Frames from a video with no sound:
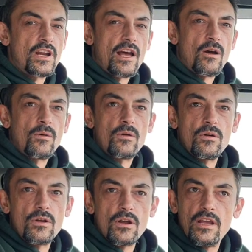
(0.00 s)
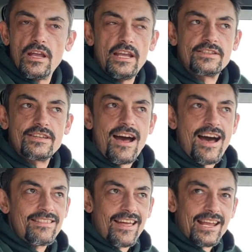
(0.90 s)
Now, it's
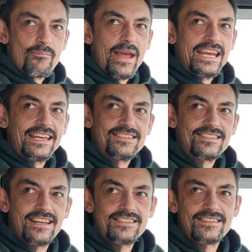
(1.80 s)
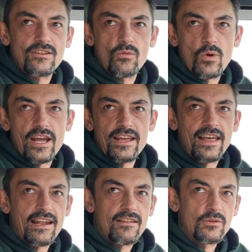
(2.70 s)
not like making sense in the way
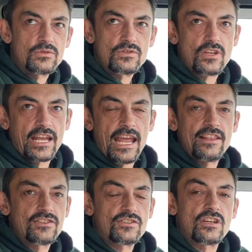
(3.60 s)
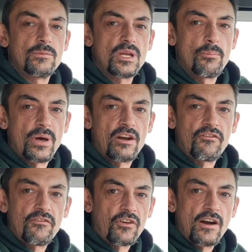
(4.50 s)
that it was just like, hey, this is going to be a
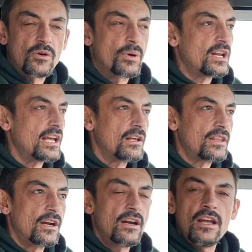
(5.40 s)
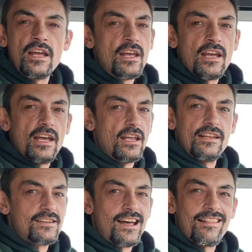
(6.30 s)
benefit for everybody out there.
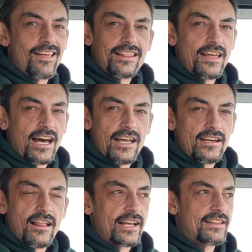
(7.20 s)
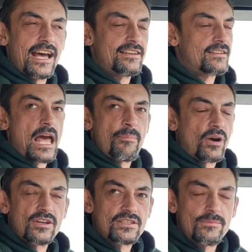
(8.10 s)
It's not like that. Like, that
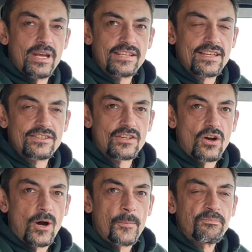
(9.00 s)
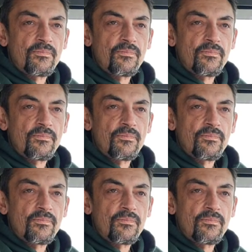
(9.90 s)
part doesn't make sense at all.